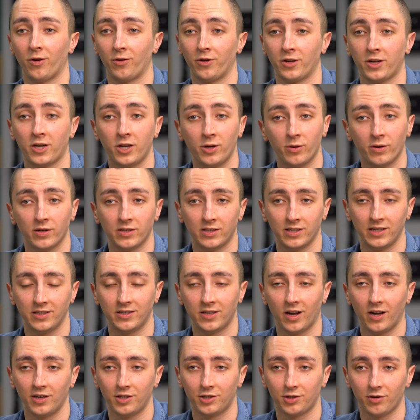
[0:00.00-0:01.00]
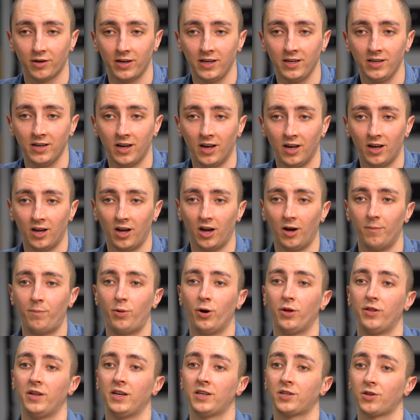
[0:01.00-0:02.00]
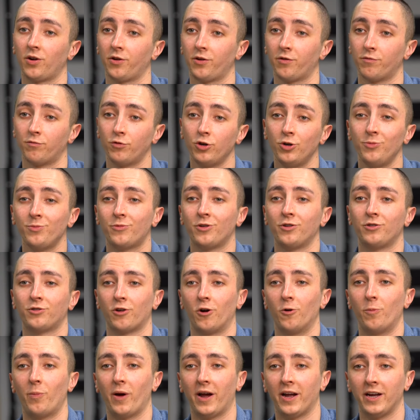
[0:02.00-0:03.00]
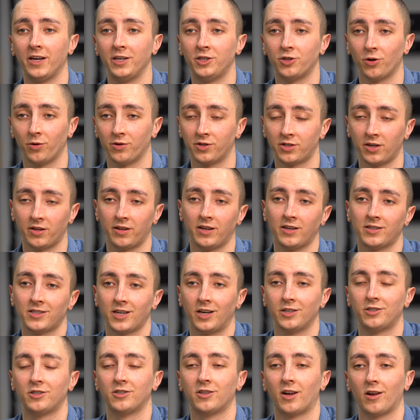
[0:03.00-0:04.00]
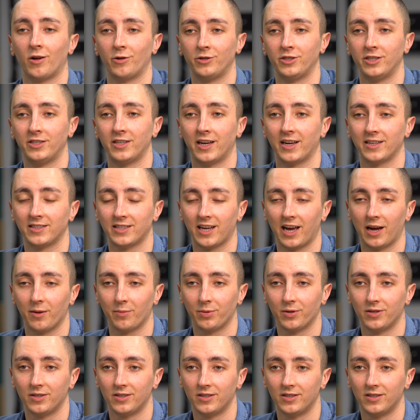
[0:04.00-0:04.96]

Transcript: on a QSC touchscreen and put this on a room control page on something such as a Logitech Tap.